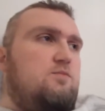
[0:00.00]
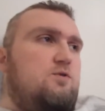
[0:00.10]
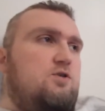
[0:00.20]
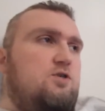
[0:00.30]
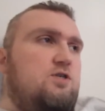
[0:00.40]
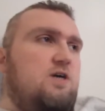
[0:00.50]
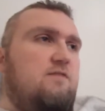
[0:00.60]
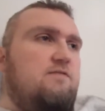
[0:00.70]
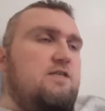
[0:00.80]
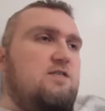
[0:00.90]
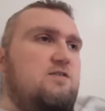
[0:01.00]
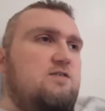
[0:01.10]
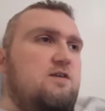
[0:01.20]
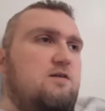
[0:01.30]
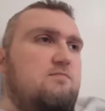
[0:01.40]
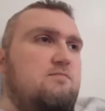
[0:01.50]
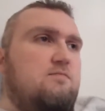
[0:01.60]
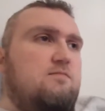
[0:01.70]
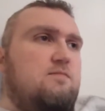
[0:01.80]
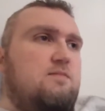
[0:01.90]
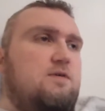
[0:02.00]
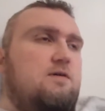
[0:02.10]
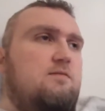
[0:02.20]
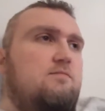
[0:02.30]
shoved into some uh,